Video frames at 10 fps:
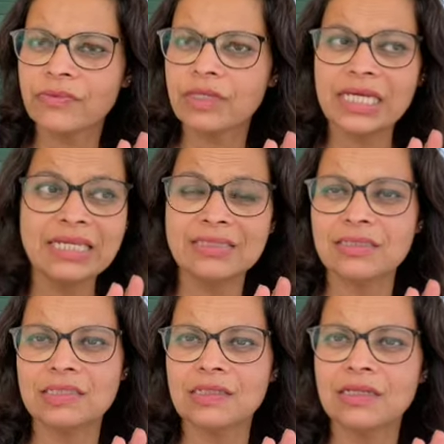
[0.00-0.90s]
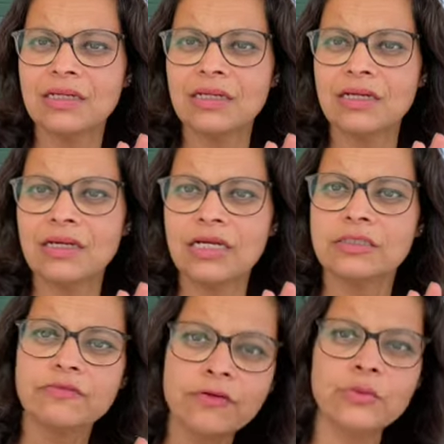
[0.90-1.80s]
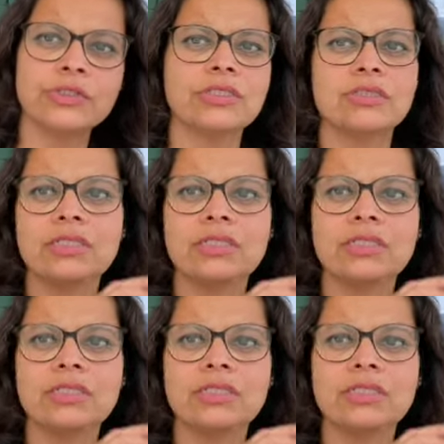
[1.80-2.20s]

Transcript: It isn't. It's fluid.